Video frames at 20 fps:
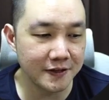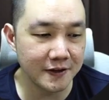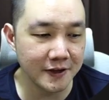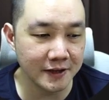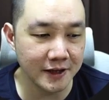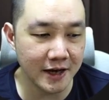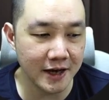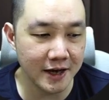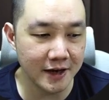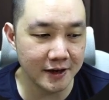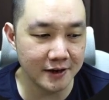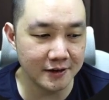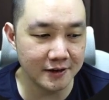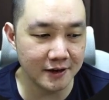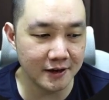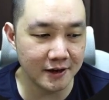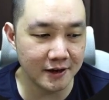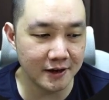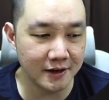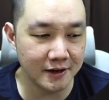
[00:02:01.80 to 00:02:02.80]
that
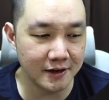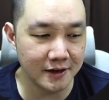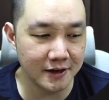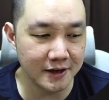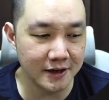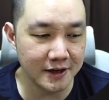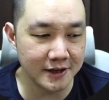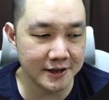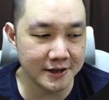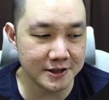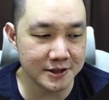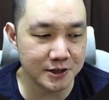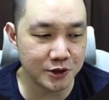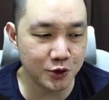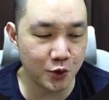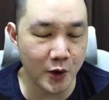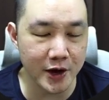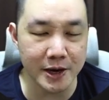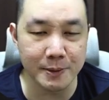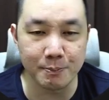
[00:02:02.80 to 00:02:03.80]
it is
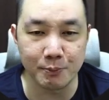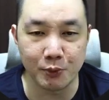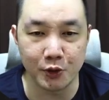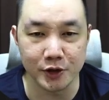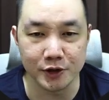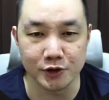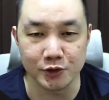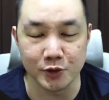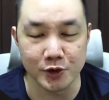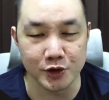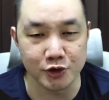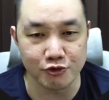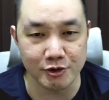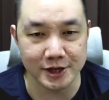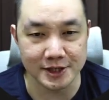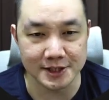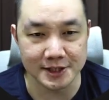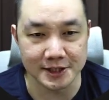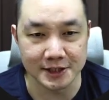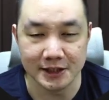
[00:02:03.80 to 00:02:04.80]
quite important to
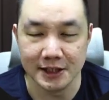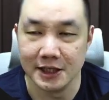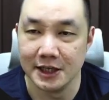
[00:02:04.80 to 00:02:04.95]
address it.